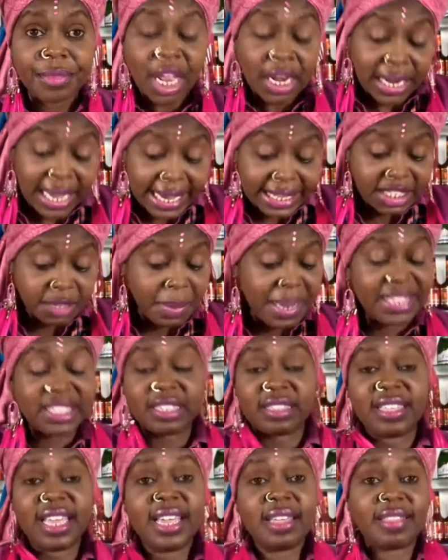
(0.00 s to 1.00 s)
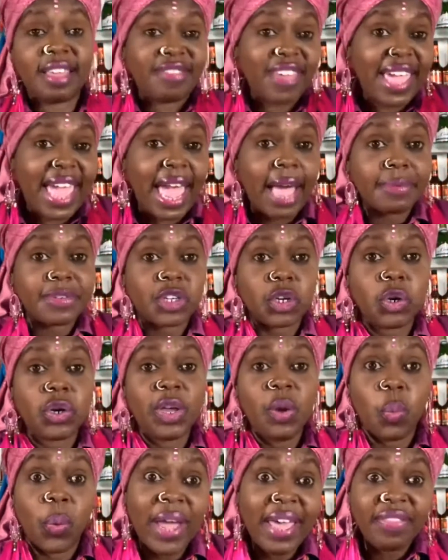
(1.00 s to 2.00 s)
leads me to think that they
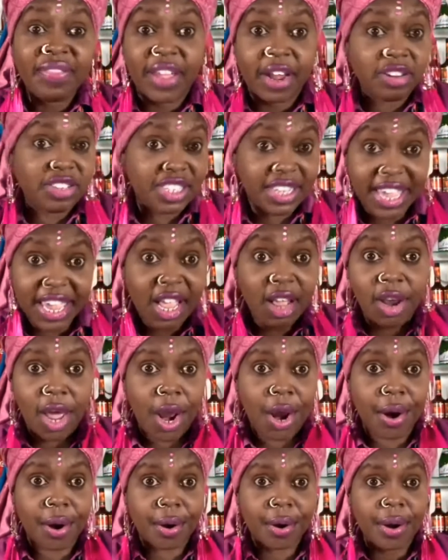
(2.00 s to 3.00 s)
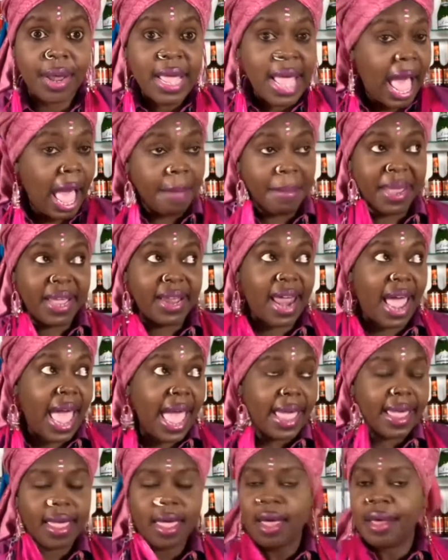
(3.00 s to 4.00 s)
absolutely went there to kill her. I mean,
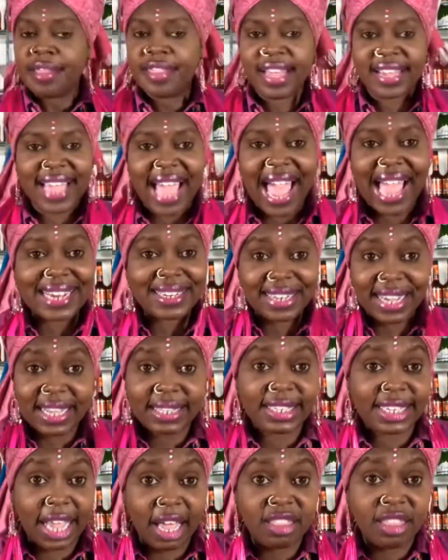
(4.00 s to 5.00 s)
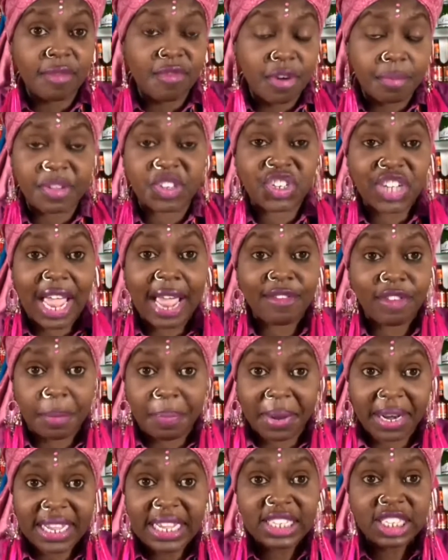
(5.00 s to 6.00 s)
hey, the guy did tell them from the Shively
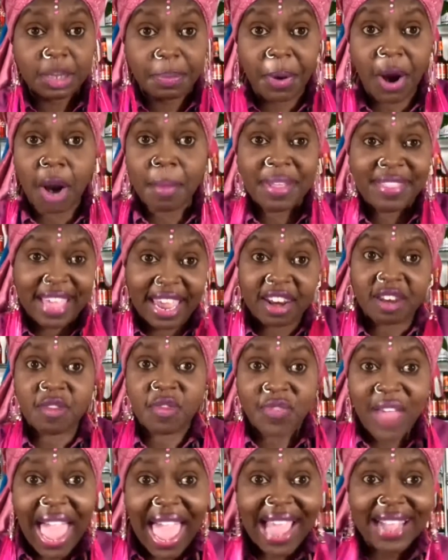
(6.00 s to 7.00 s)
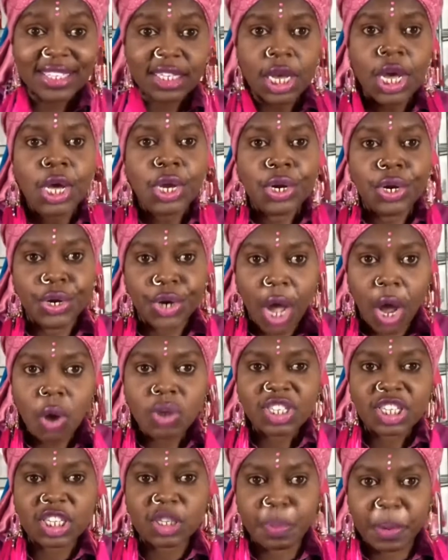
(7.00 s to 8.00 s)
Police Department that, in fact, no
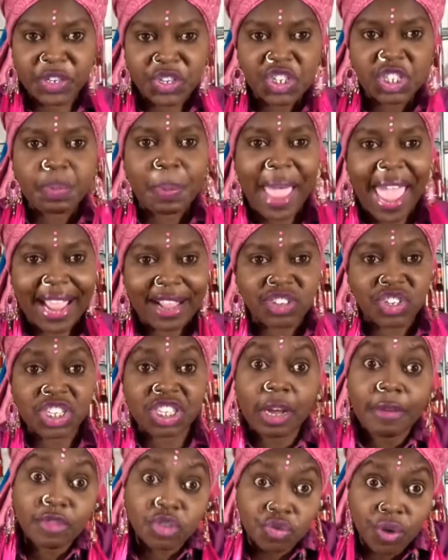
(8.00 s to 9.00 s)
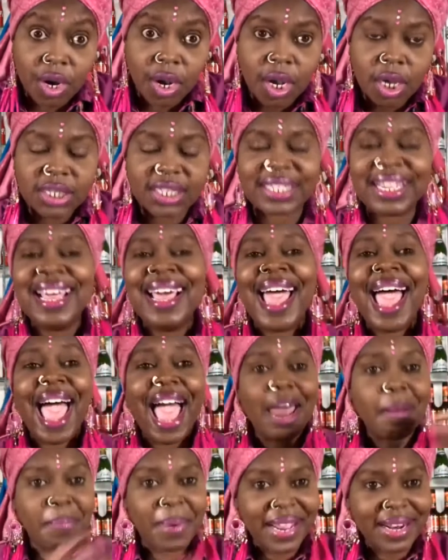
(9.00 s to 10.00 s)
suspicious packages of drugs
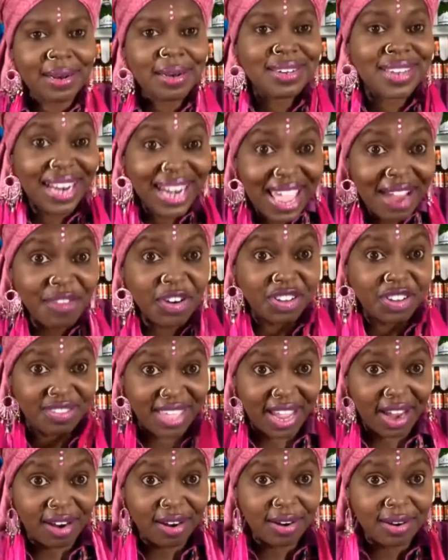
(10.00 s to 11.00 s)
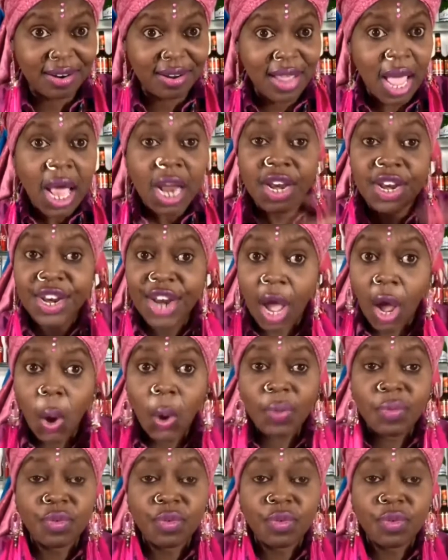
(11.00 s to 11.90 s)
had been delivered there. No